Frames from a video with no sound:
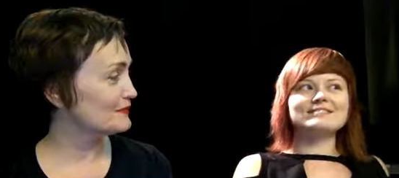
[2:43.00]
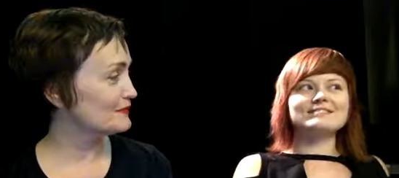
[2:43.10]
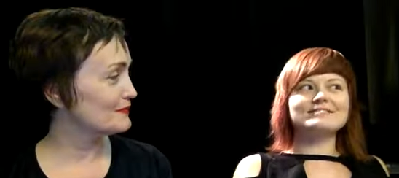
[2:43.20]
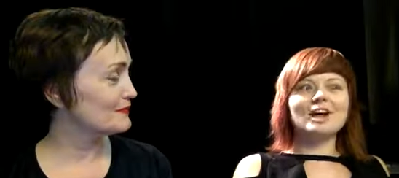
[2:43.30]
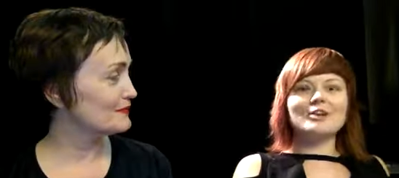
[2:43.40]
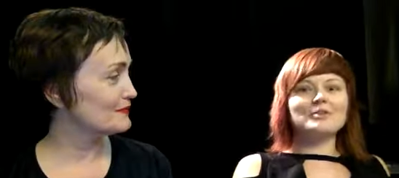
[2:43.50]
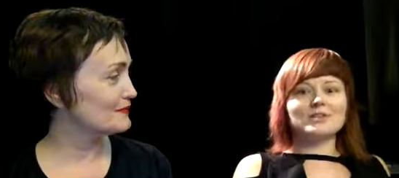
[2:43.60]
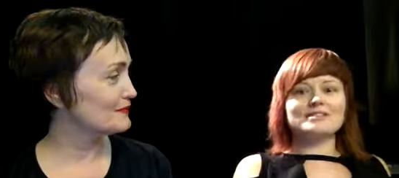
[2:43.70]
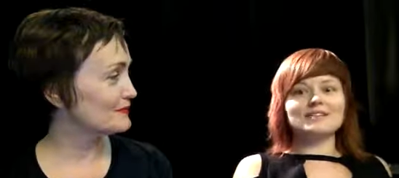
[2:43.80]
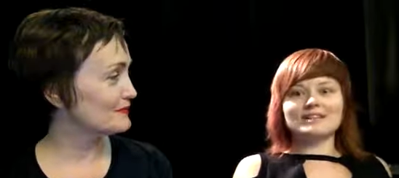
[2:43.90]
Speaker 1: gone through
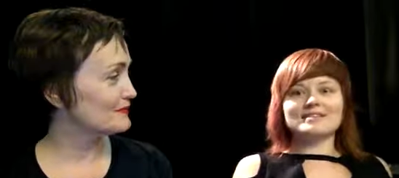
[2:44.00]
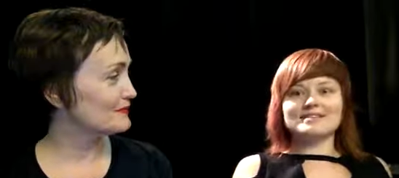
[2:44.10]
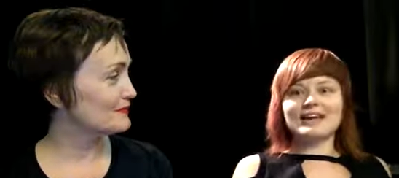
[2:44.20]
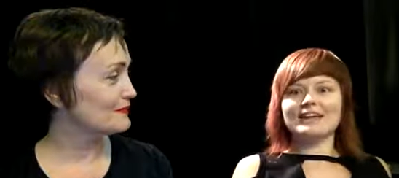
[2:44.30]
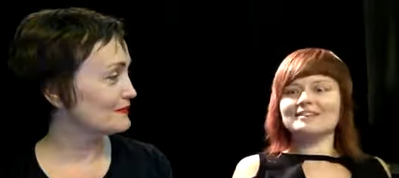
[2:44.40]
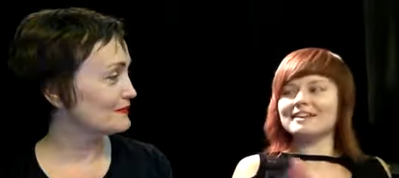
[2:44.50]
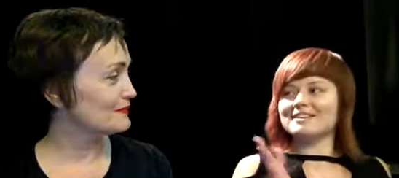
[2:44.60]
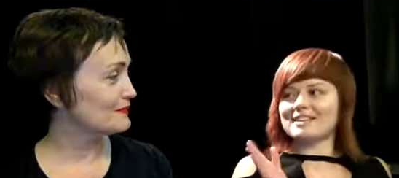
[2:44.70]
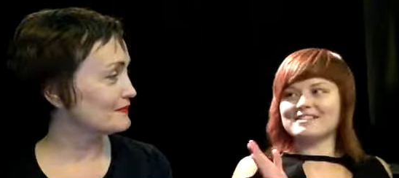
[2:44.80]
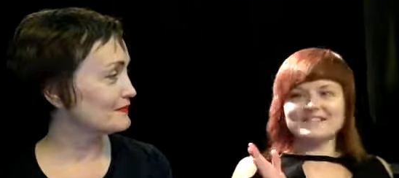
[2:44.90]
this at least like a
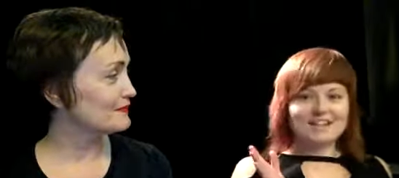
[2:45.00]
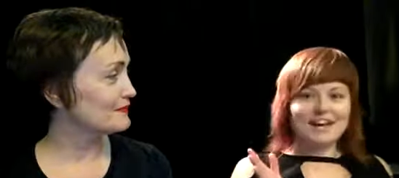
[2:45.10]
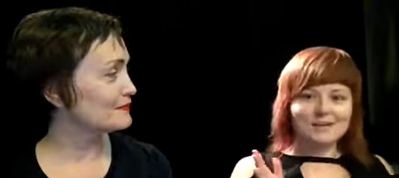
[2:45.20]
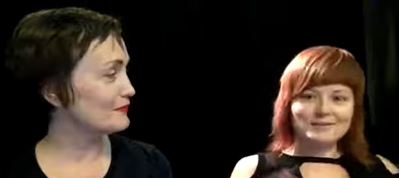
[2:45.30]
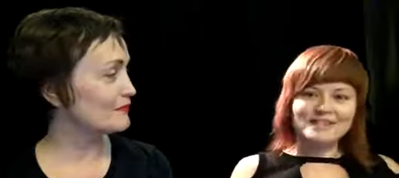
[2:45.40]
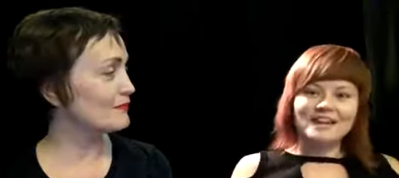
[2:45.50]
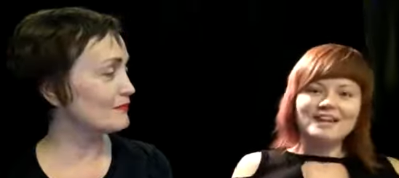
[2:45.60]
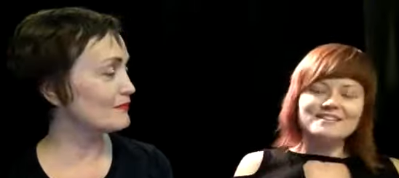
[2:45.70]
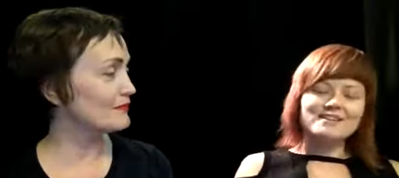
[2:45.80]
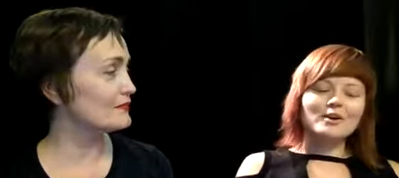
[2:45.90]
dozen times.
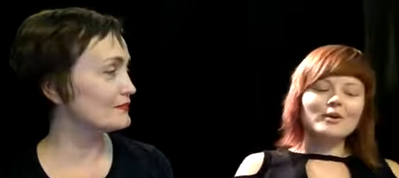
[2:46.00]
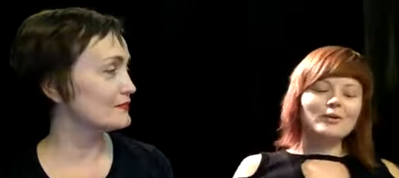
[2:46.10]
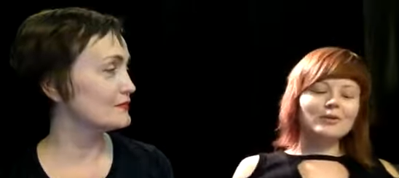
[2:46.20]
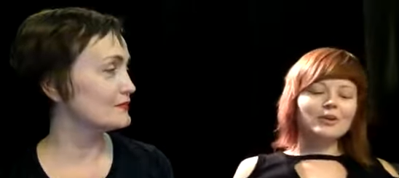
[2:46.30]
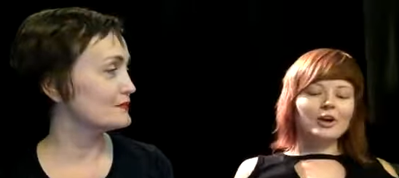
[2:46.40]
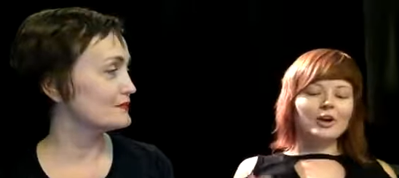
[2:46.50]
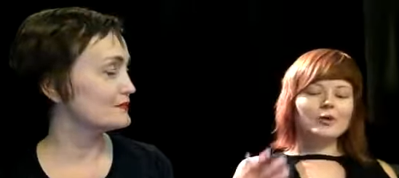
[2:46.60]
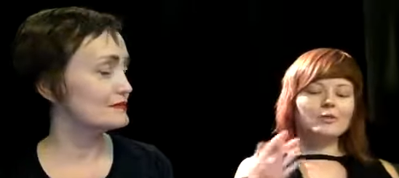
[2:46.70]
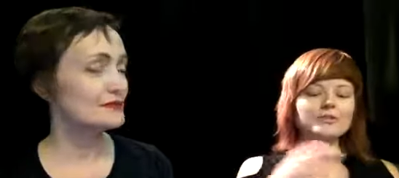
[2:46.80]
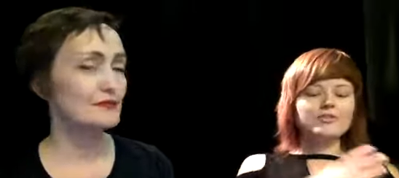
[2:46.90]
Mm-hmm. So, you know,
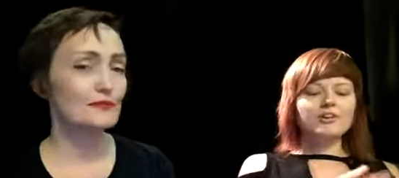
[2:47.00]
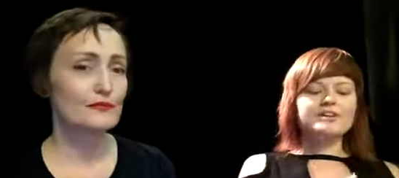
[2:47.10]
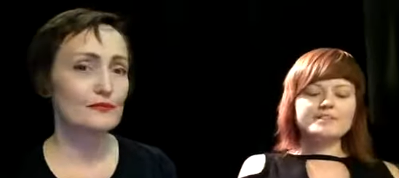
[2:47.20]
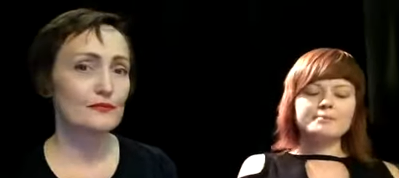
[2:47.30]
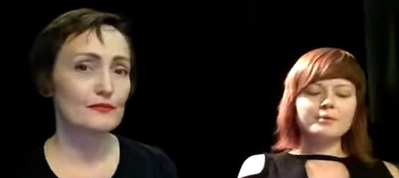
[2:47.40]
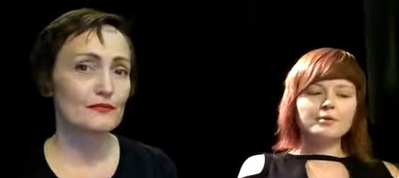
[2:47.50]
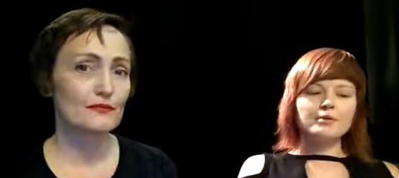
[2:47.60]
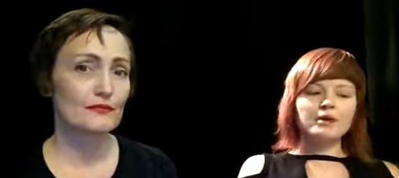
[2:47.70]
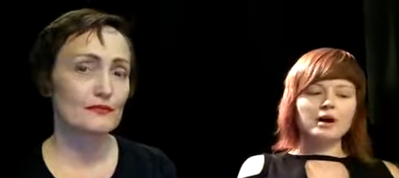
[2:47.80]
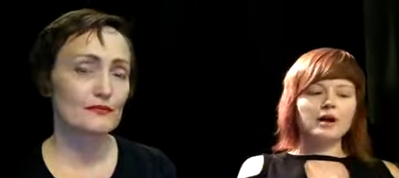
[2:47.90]
it was very simple.
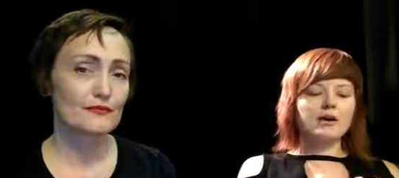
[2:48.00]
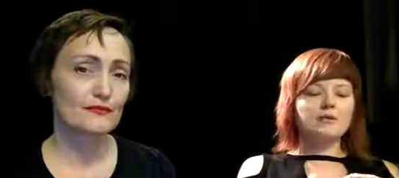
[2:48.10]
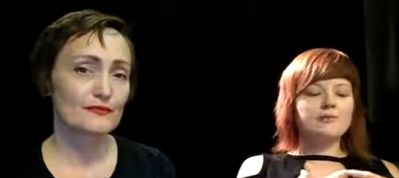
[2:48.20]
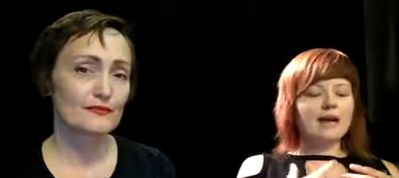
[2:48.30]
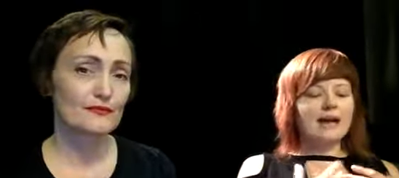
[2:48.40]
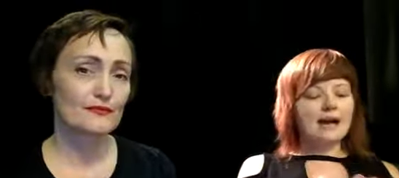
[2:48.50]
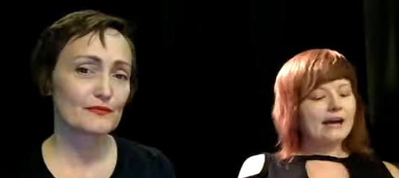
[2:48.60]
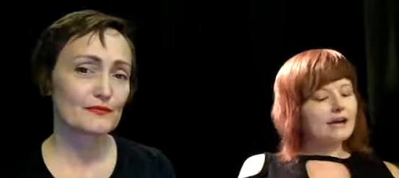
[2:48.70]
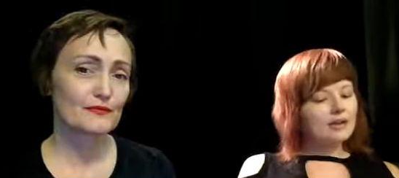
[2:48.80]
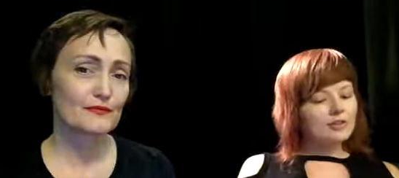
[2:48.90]
Um, I
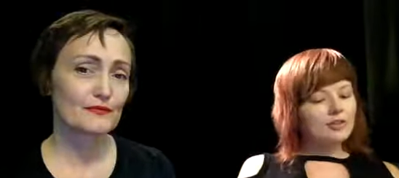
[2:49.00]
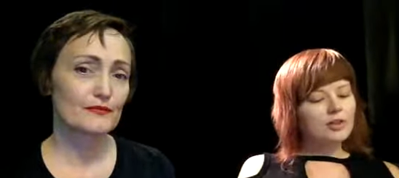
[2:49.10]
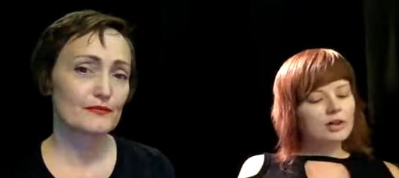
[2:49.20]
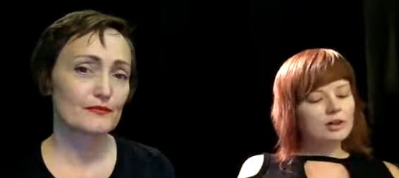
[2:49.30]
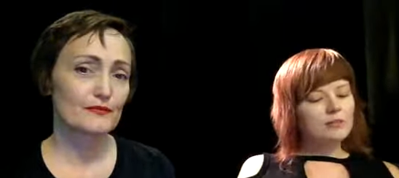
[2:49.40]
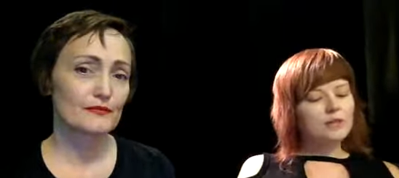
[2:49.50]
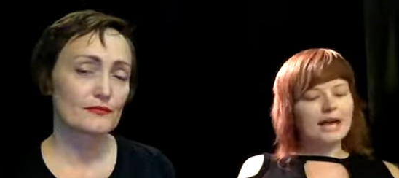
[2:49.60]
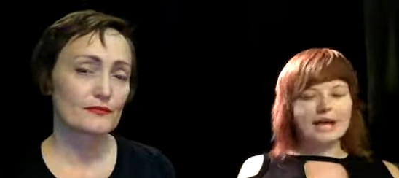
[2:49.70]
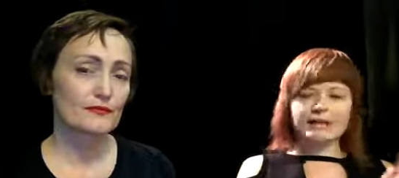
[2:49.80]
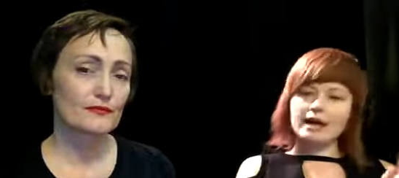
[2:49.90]
had everything
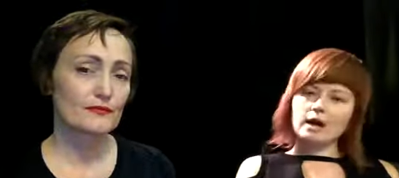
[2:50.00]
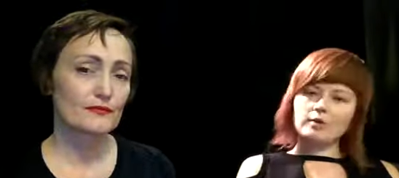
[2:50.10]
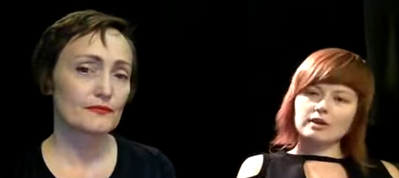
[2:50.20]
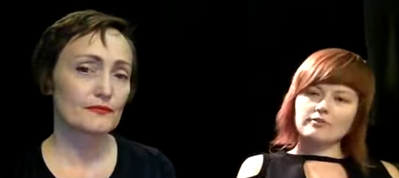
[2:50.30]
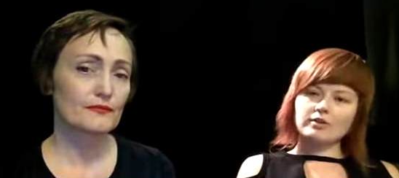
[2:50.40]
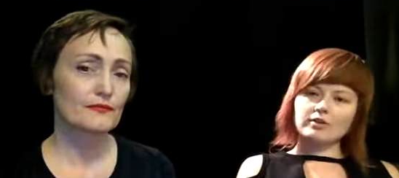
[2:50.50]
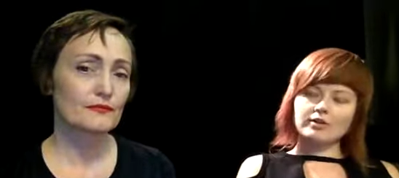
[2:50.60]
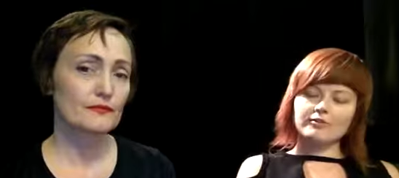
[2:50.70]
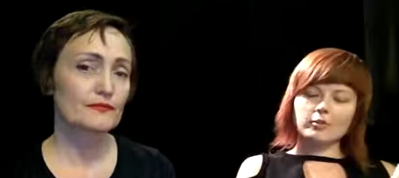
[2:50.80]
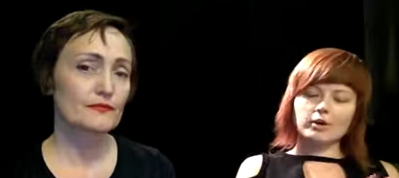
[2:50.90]
planned out and everything
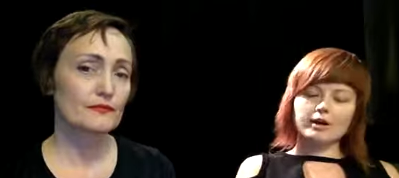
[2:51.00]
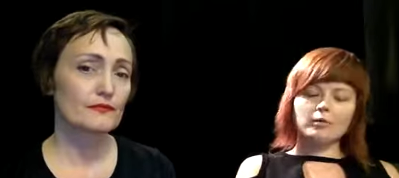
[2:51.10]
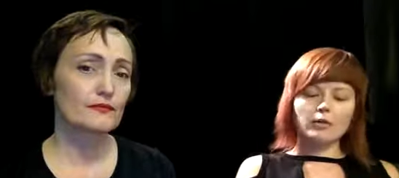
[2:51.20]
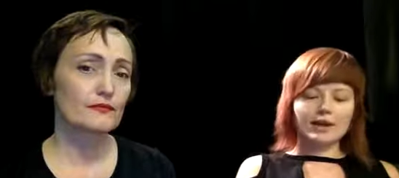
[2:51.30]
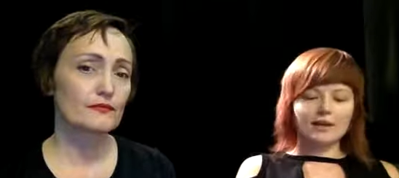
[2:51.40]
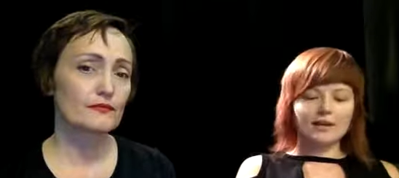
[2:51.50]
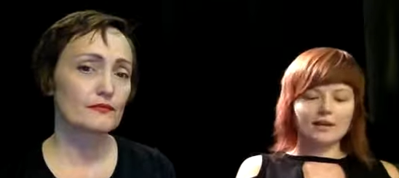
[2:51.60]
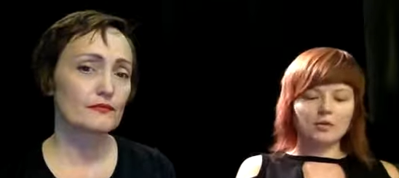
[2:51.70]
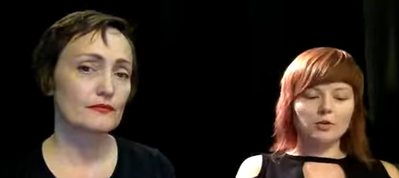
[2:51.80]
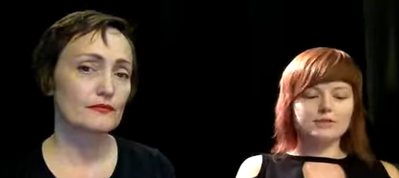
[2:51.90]
for it. Went in.
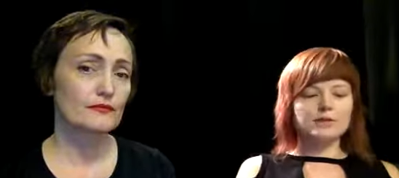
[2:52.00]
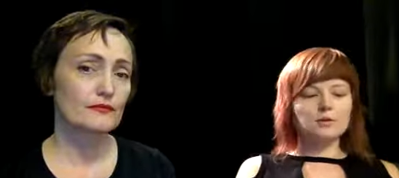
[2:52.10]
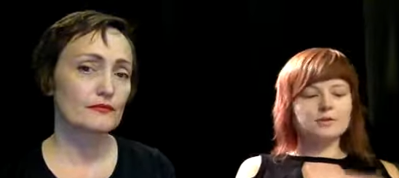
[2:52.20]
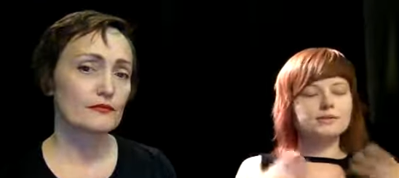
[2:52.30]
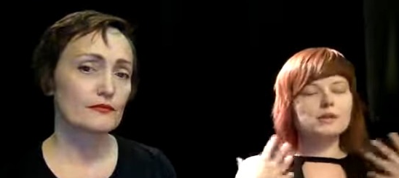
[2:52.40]
Of course, I was.